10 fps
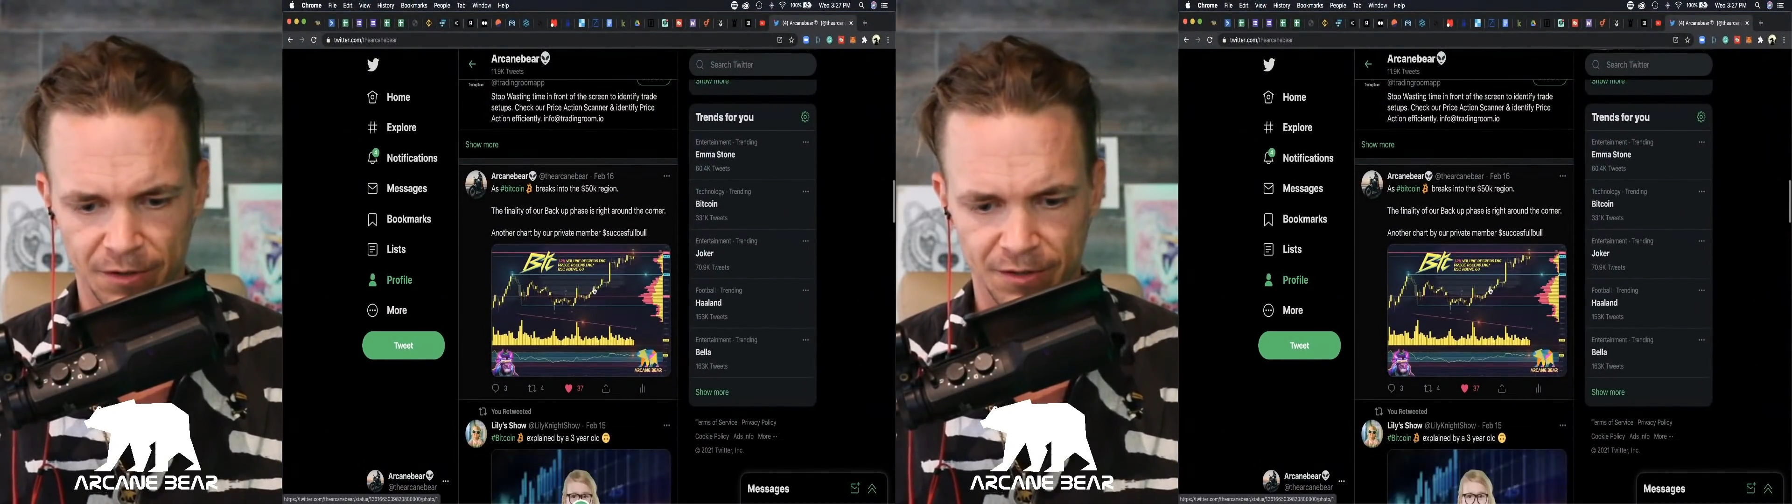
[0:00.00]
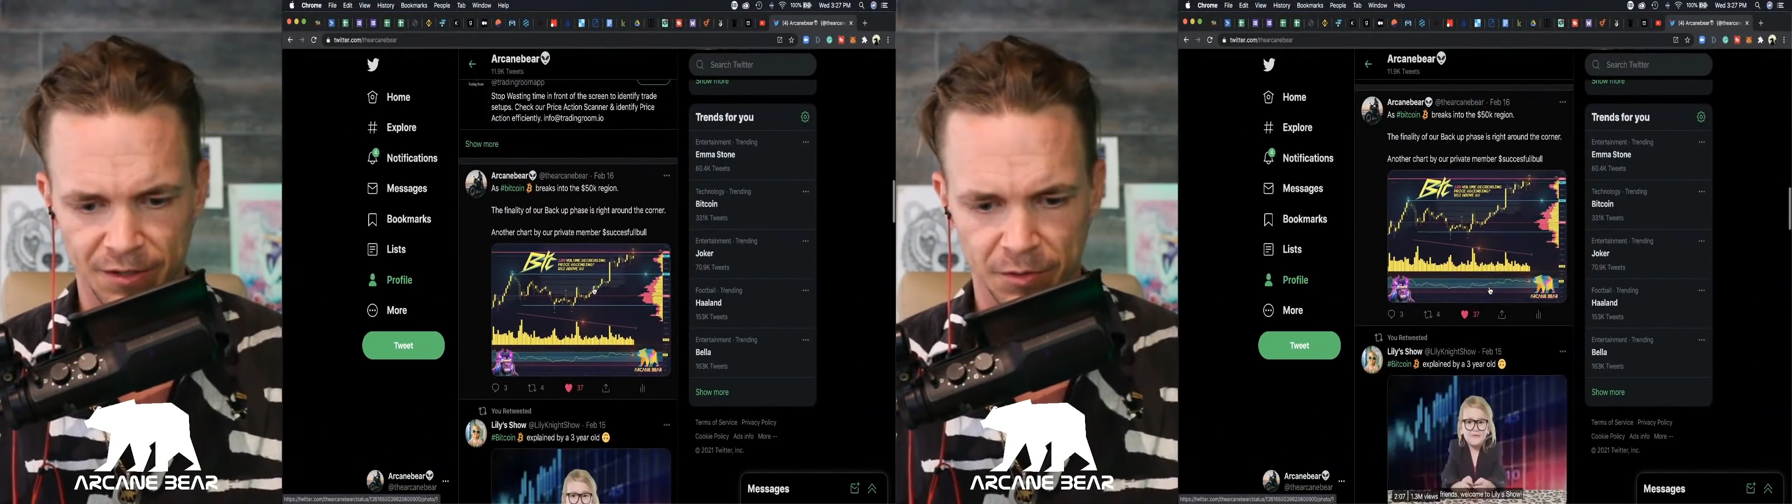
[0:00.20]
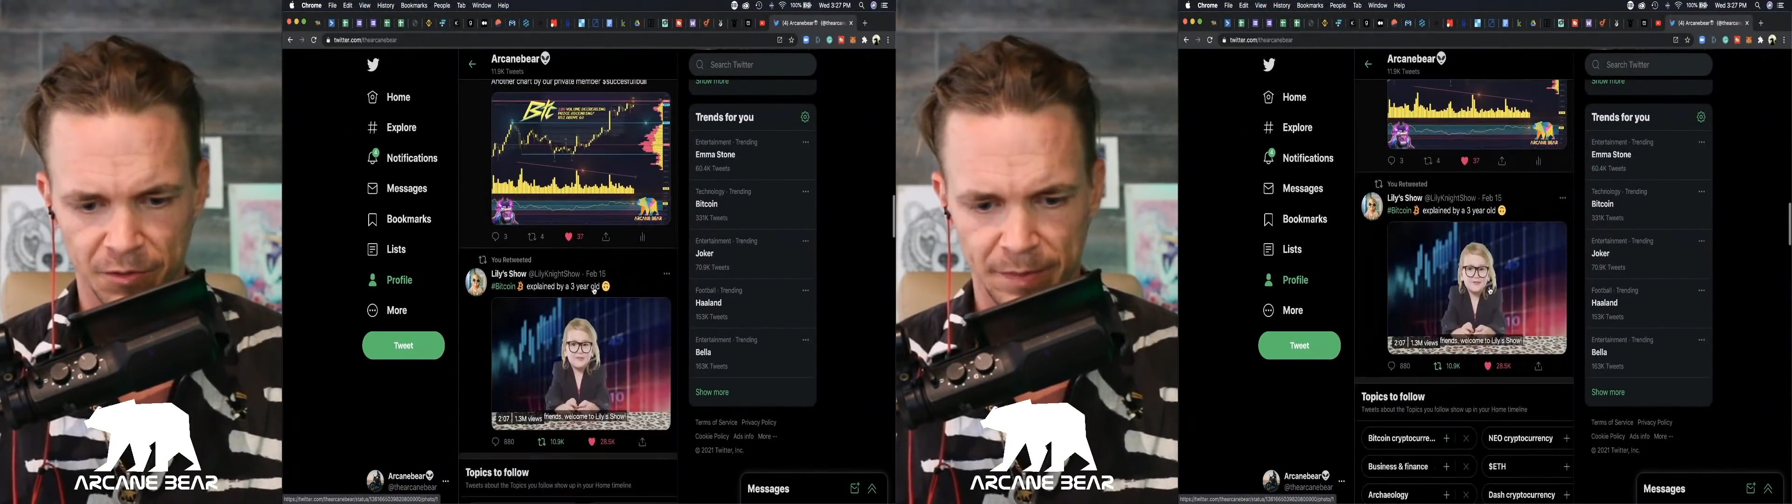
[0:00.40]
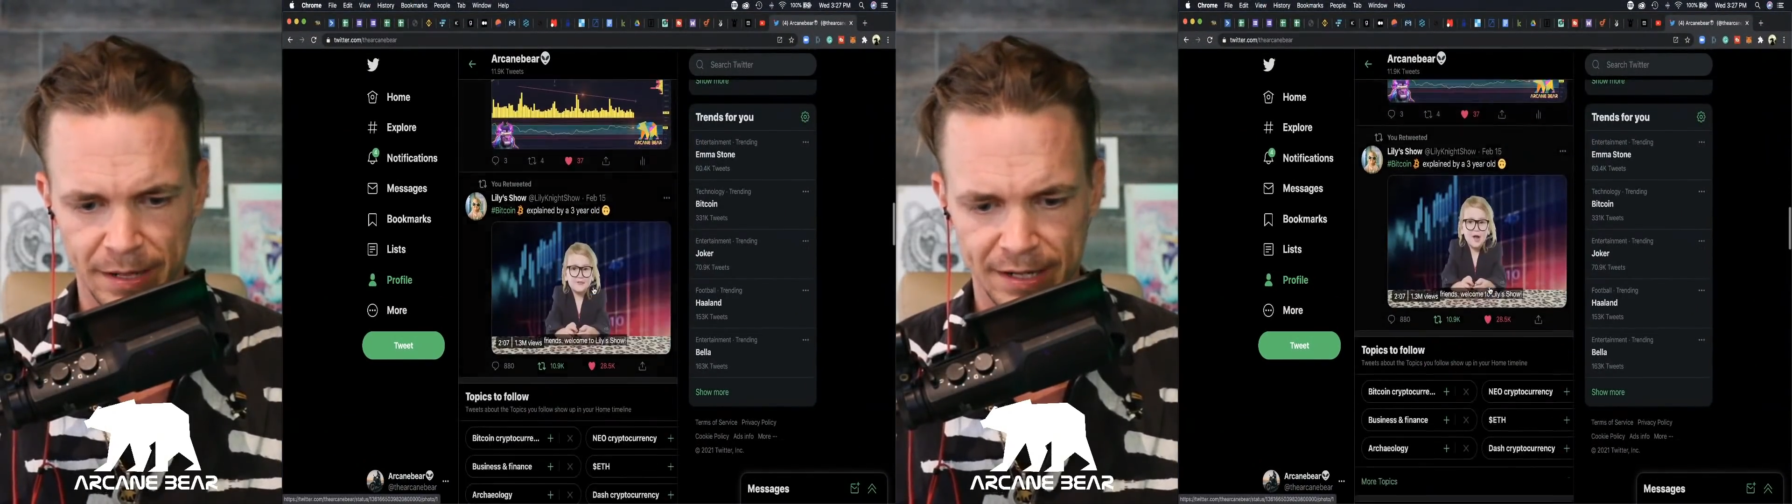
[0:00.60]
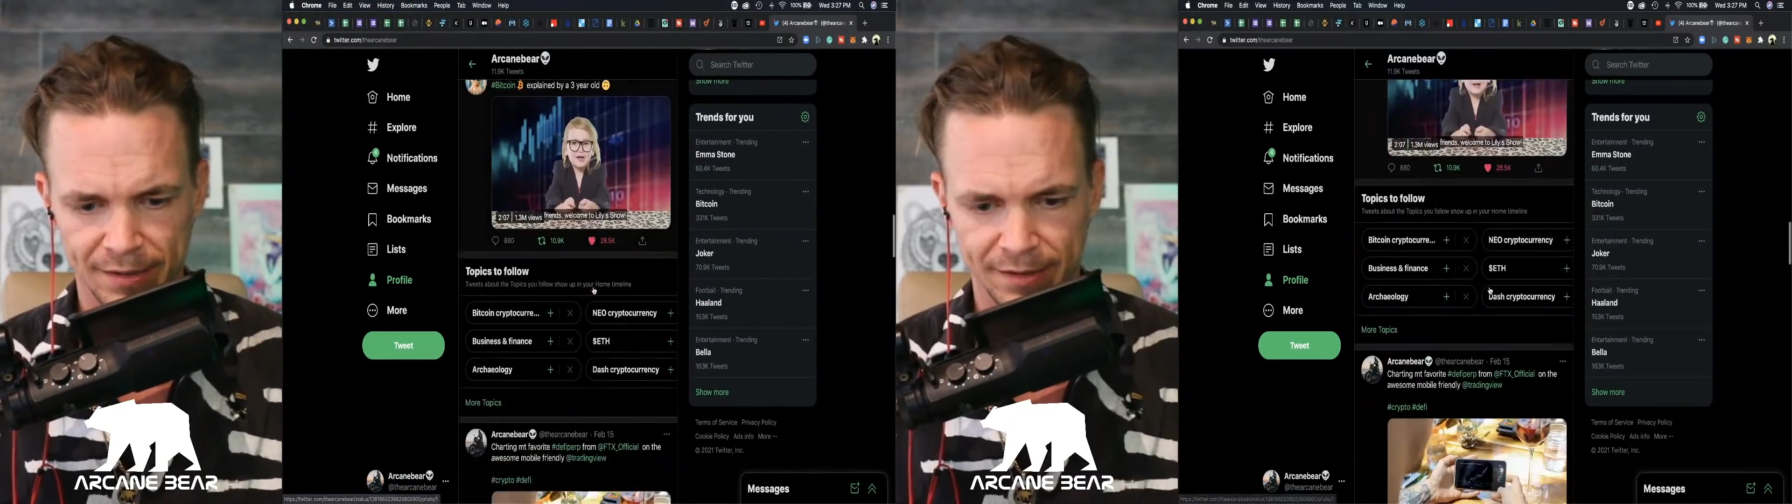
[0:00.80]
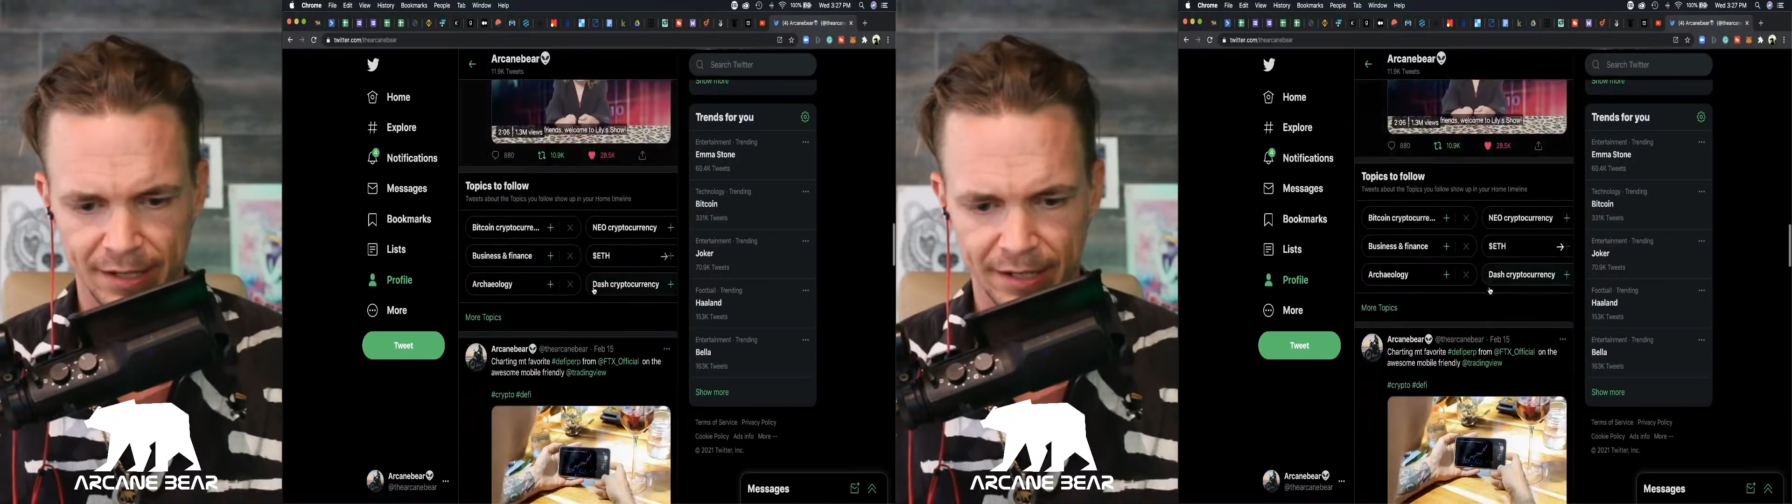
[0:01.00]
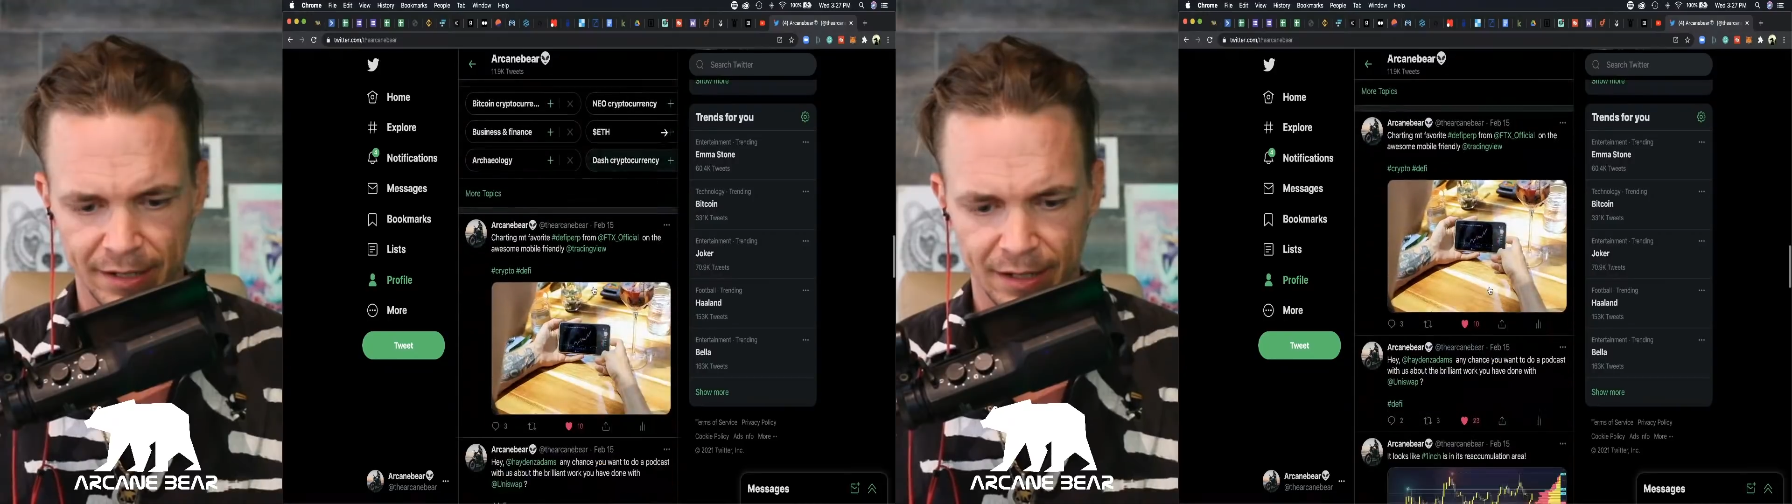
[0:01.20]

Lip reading: This one was BTC,